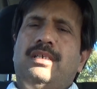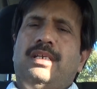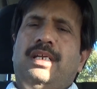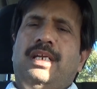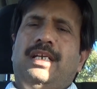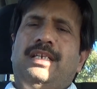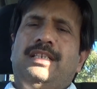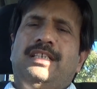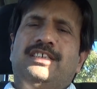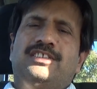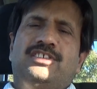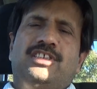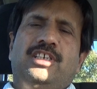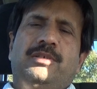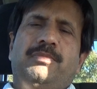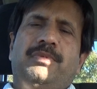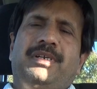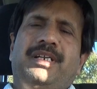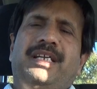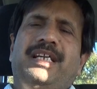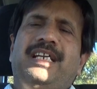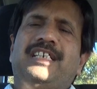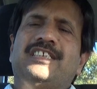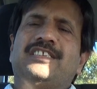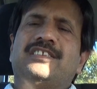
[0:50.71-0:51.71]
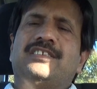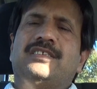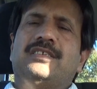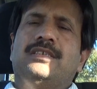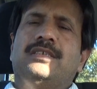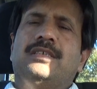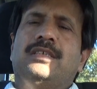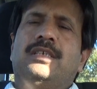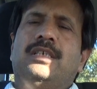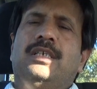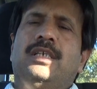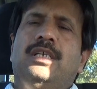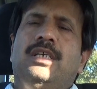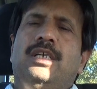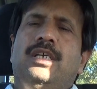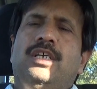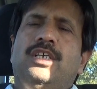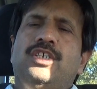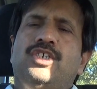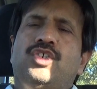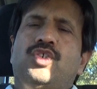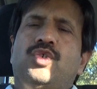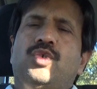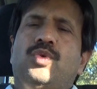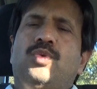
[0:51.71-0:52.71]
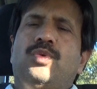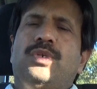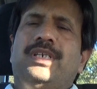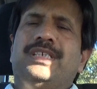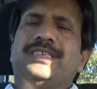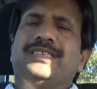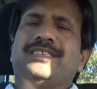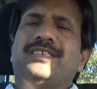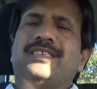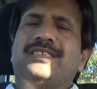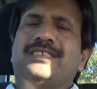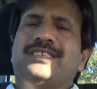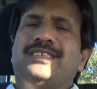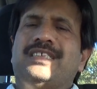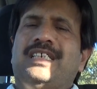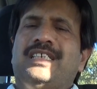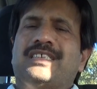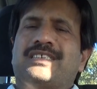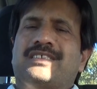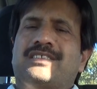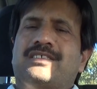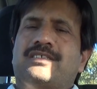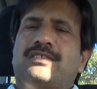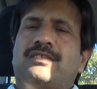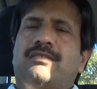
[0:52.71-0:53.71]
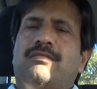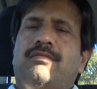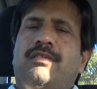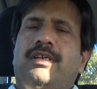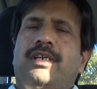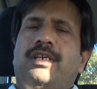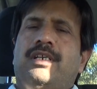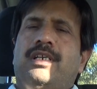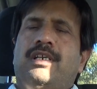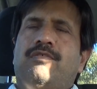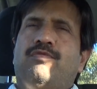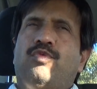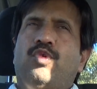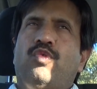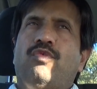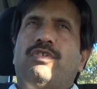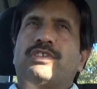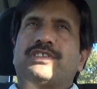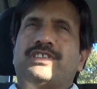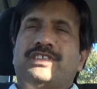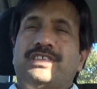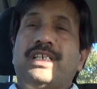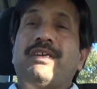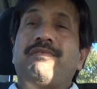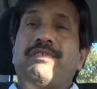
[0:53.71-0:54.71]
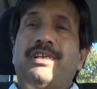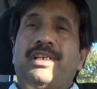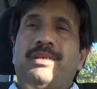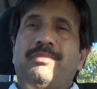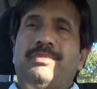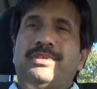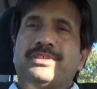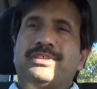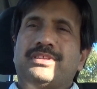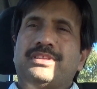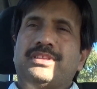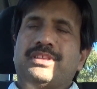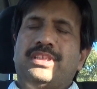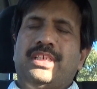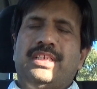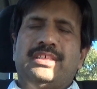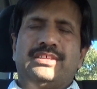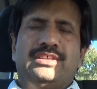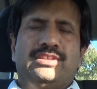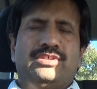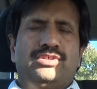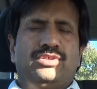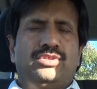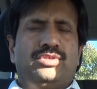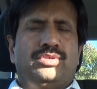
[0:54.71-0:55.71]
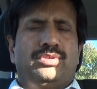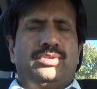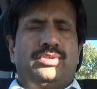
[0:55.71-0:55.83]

And this treatment has shown a success rate of over 70% cases,